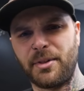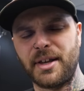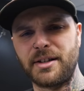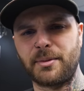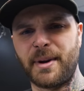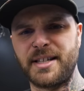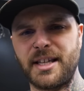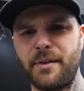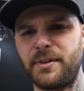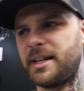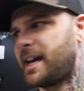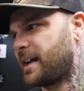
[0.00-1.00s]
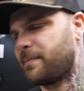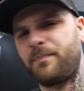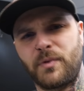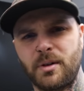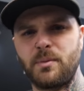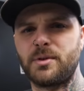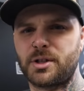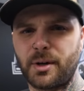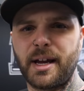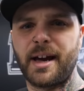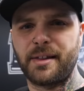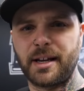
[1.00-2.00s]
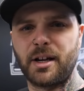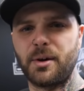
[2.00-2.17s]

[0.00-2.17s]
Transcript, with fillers: things for myself today, and we'll show you how that